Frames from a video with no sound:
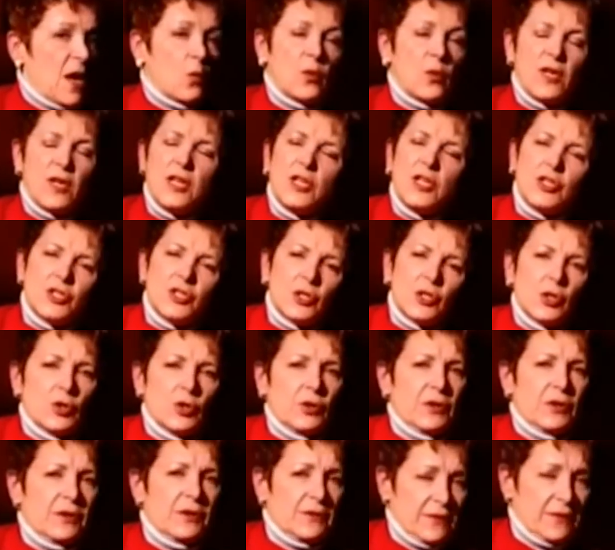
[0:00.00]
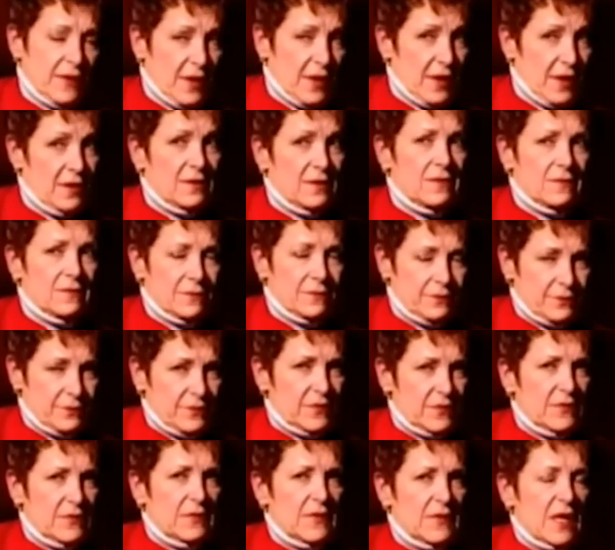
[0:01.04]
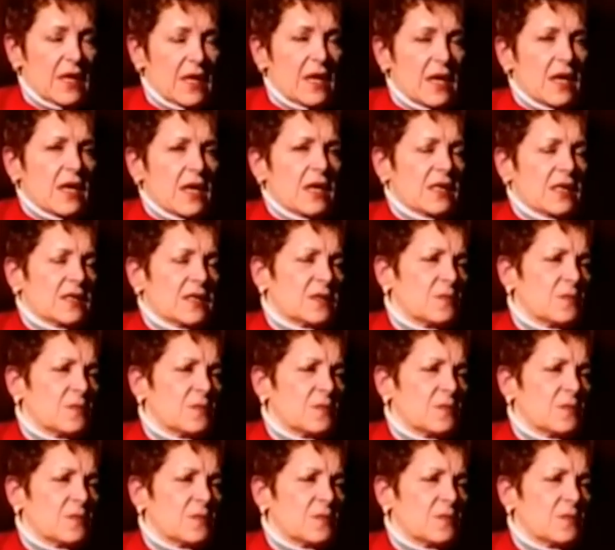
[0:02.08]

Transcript: And we need to look at that. It